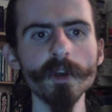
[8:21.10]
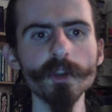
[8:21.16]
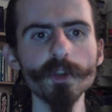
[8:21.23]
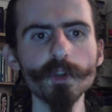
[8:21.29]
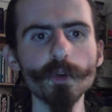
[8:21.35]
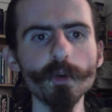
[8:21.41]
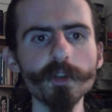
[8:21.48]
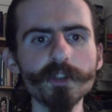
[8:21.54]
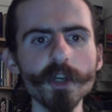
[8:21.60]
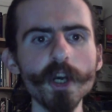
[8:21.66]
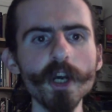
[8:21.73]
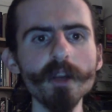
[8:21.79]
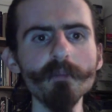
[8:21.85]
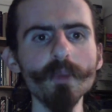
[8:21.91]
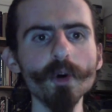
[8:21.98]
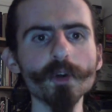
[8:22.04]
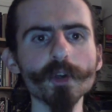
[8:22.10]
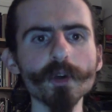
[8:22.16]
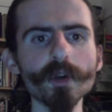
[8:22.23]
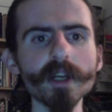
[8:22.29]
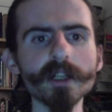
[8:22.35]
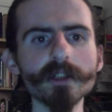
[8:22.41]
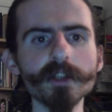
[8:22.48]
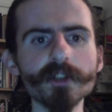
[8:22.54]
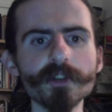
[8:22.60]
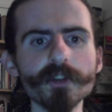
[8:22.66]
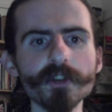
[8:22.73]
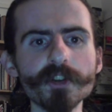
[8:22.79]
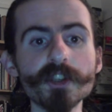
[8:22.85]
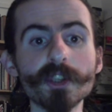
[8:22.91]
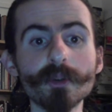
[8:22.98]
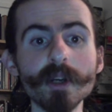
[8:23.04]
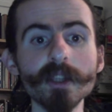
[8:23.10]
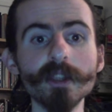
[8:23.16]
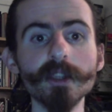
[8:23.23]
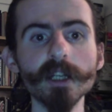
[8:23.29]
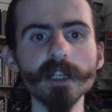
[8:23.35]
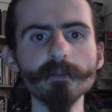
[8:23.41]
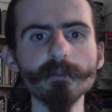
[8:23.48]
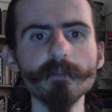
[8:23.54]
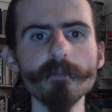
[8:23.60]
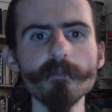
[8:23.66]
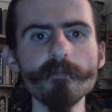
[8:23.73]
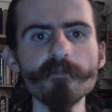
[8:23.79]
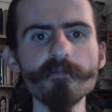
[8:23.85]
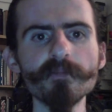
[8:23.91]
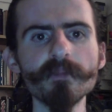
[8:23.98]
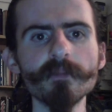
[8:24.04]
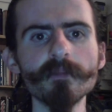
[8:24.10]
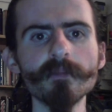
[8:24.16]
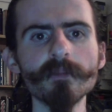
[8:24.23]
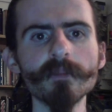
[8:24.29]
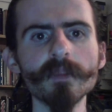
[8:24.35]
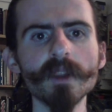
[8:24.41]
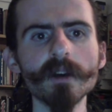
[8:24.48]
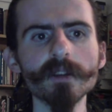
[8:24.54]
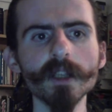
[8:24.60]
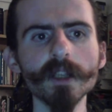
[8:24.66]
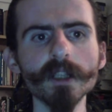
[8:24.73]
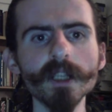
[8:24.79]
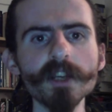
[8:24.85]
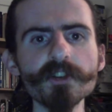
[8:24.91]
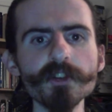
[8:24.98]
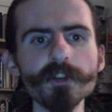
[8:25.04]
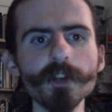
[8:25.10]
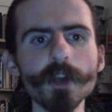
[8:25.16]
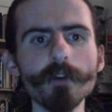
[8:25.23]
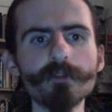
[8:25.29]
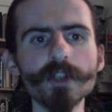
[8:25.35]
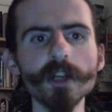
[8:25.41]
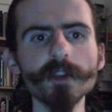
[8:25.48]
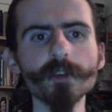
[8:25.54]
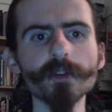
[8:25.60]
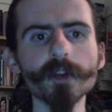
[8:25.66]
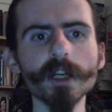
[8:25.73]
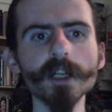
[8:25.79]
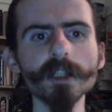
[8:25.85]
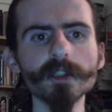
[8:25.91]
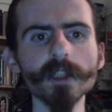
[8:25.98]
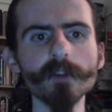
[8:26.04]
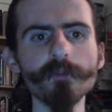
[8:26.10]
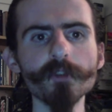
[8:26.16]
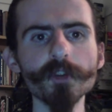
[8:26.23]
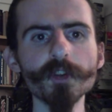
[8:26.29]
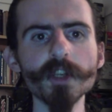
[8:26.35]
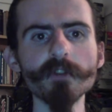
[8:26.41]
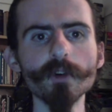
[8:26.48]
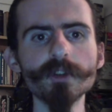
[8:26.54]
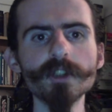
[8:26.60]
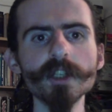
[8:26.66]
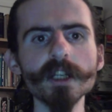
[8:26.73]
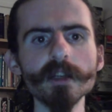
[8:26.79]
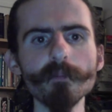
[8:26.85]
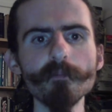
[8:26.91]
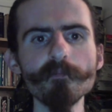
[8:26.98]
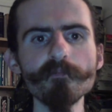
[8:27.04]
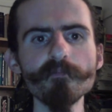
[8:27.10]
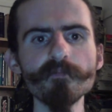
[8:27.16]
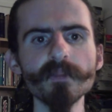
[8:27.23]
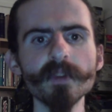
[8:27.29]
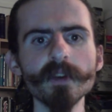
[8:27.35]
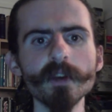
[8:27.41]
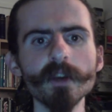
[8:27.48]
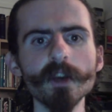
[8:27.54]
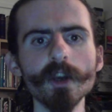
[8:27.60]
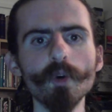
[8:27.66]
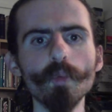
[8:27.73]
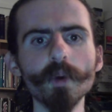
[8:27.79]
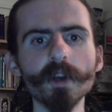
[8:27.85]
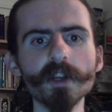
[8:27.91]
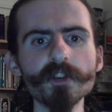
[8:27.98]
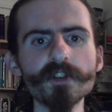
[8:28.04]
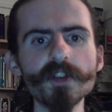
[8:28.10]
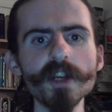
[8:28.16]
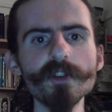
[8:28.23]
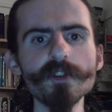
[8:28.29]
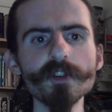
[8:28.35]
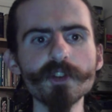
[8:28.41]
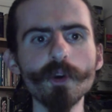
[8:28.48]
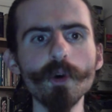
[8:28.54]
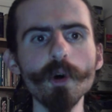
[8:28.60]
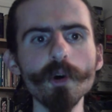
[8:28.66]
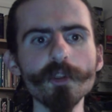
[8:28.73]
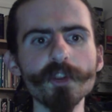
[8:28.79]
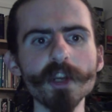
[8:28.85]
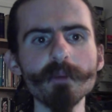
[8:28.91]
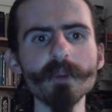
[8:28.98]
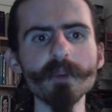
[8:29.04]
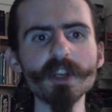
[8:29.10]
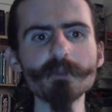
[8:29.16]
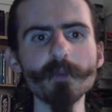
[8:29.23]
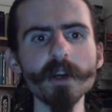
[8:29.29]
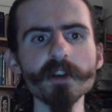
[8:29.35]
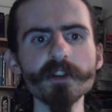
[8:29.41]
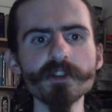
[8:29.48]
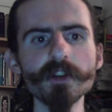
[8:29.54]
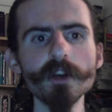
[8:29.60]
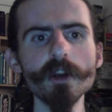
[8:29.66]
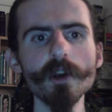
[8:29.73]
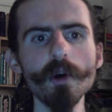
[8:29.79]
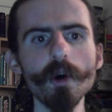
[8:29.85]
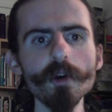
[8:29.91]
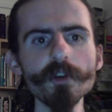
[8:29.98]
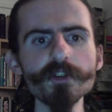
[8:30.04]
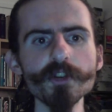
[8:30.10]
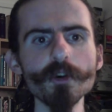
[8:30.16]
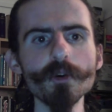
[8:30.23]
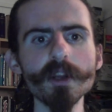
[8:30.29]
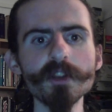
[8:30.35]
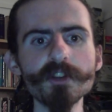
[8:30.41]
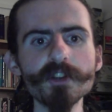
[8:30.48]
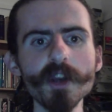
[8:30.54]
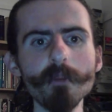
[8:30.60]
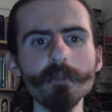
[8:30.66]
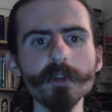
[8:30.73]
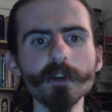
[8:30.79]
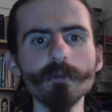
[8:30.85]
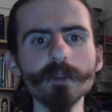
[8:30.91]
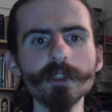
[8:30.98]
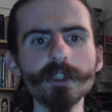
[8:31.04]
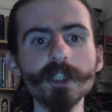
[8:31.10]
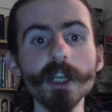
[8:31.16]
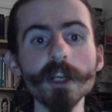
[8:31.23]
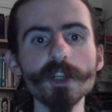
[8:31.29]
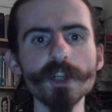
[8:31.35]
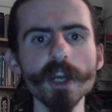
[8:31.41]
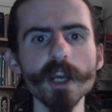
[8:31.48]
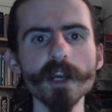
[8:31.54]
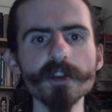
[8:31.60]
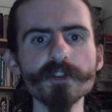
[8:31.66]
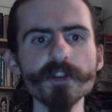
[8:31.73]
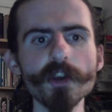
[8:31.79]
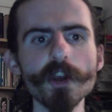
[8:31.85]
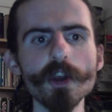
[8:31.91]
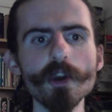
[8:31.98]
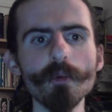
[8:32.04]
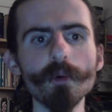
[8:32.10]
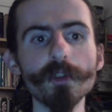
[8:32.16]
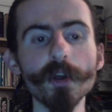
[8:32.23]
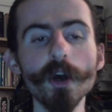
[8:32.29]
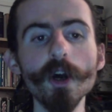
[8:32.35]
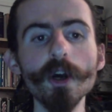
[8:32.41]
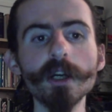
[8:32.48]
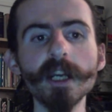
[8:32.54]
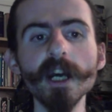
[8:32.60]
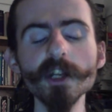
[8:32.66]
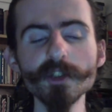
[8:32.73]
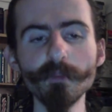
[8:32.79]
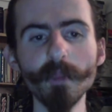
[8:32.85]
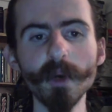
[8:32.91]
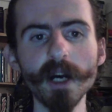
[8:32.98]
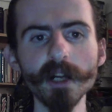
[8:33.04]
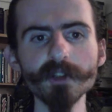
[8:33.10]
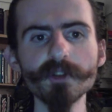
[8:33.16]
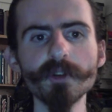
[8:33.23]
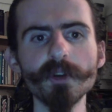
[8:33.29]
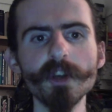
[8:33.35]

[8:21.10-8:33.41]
To return more directly to this thread, then, the lesson of ChandraGhanta for the devotee, we can see this core theme expressed also in something which she shares with her counterpart,